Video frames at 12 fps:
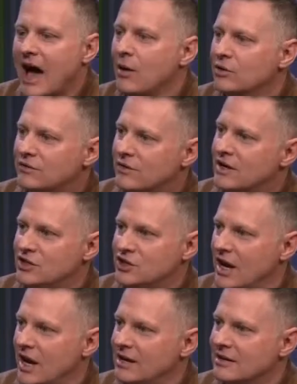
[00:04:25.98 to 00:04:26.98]
was very
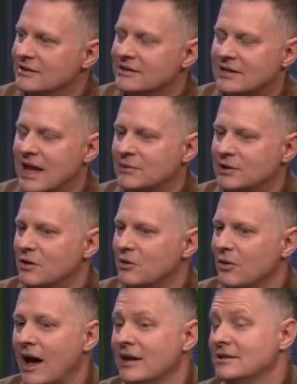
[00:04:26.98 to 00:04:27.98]
jaded and
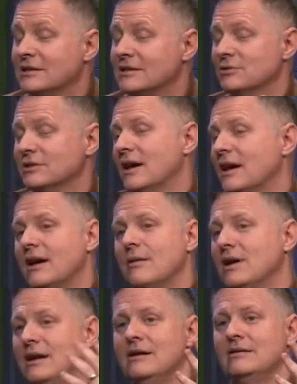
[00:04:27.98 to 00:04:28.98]
skeptical. I just was like, I'm
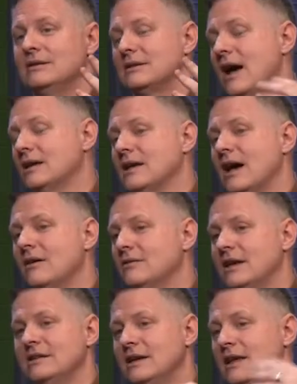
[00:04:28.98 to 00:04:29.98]
going to hear these guys out
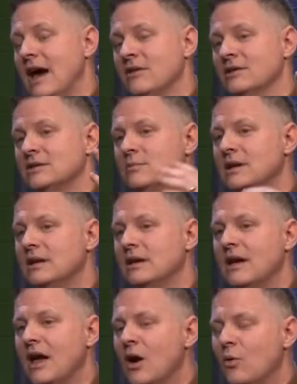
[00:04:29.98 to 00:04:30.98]
yeah. and get out of this meeting.
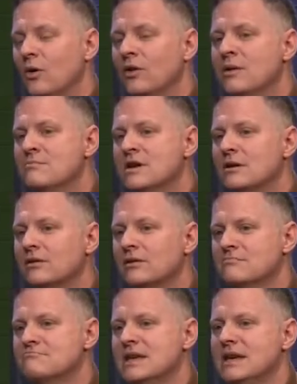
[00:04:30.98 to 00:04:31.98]
Well, in the middle of the
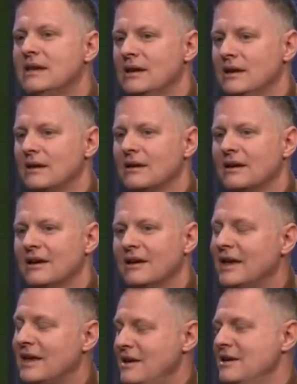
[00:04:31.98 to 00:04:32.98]
meeting,
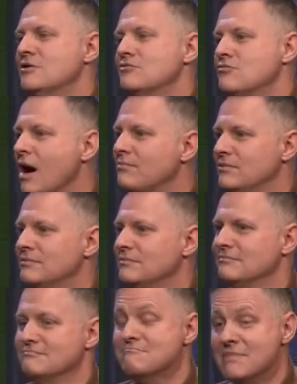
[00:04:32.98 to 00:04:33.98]
they interrupt
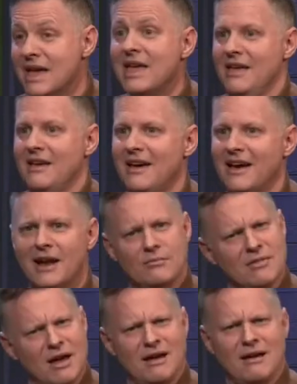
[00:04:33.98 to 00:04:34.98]
me and i'm
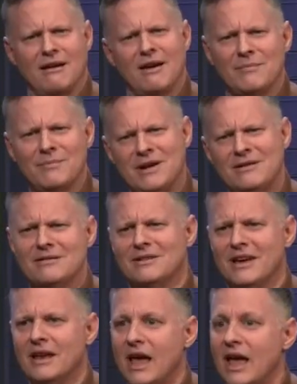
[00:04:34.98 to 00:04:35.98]
like right. i'm here to
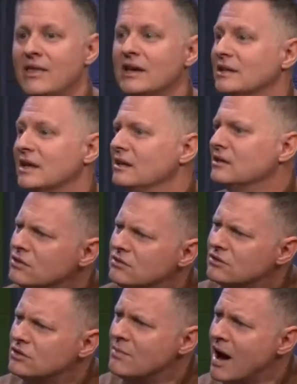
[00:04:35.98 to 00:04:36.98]
and, and they say do you,
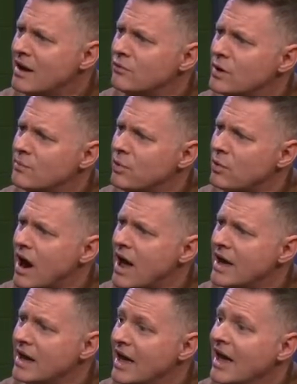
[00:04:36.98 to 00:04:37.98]
do you mind if we pray
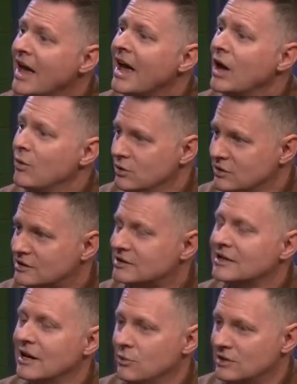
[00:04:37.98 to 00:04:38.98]
oh wow it was
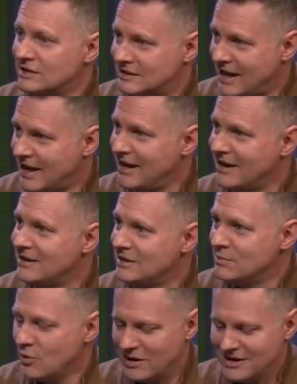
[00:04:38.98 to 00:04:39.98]
it was 10 in the
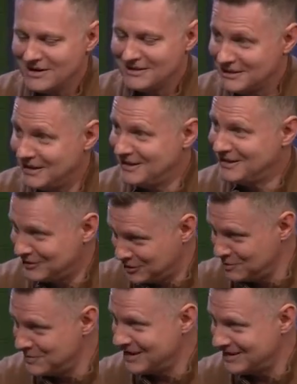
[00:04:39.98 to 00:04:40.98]
morning
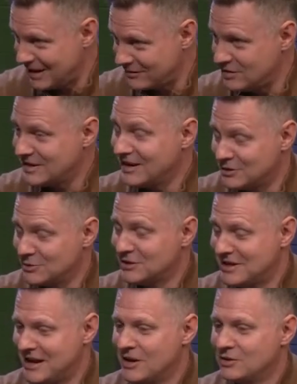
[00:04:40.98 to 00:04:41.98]
two minutes after 10 so it was
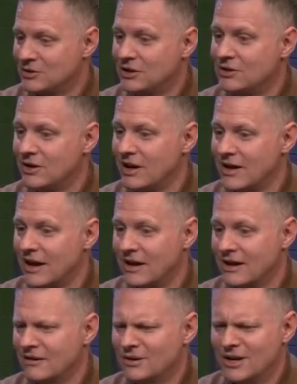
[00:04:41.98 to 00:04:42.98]
1002 and i
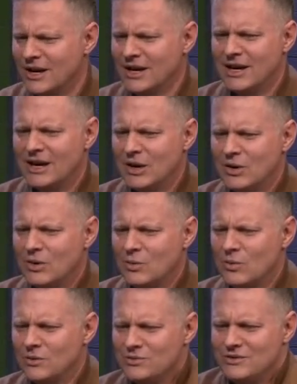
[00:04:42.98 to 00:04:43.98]
go
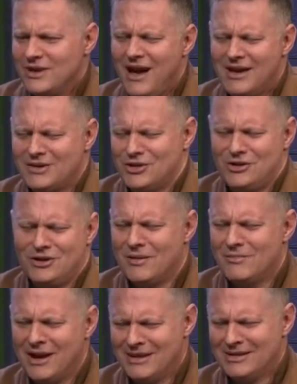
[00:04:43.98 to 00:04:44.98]
well yeah sure i'm
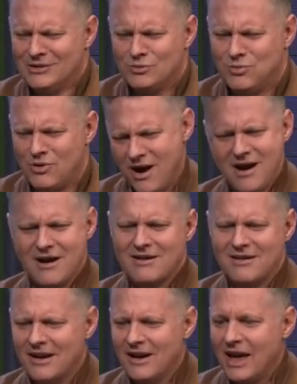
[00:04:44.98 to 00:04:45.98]
not against
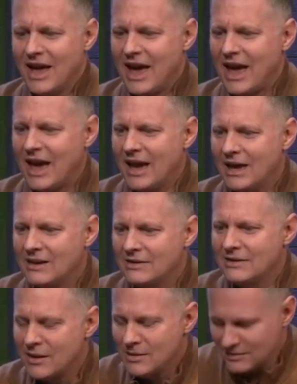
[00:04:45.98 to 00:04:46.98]
prayer right and
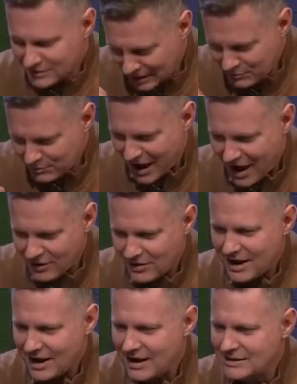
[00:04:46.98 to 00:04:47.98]
they they bow their
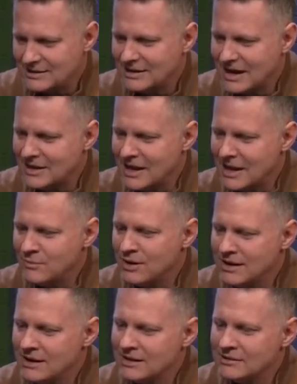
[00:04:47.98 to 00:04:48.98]
heads and they
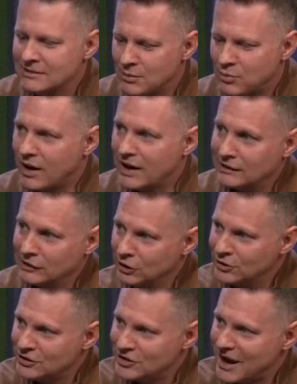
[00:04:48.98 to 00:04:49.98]
begin to pray
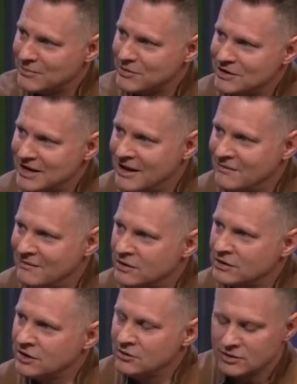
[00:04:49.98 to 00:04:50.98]
luke chapter 10 verse
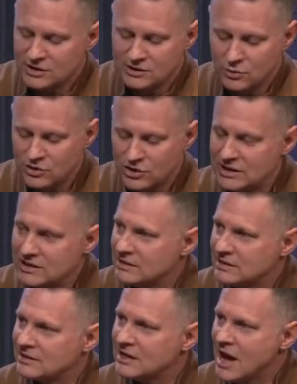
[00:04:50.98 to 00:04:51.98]
2 which, where jesus
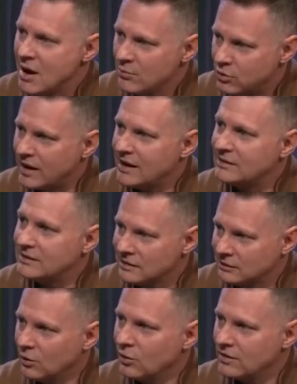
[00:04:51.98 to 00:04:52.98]
says pray to the
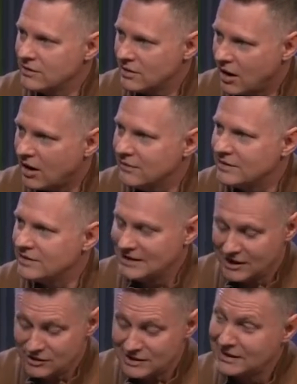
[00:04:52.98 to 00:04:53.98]
lord of the harvest that
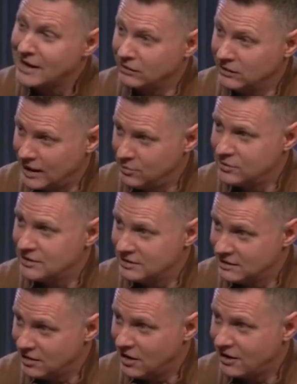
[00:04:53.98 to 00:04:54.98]
he send out laborers
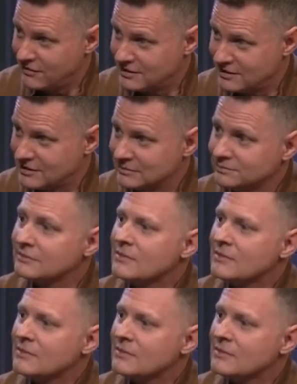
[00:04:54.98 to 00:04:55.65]
into the harvest amen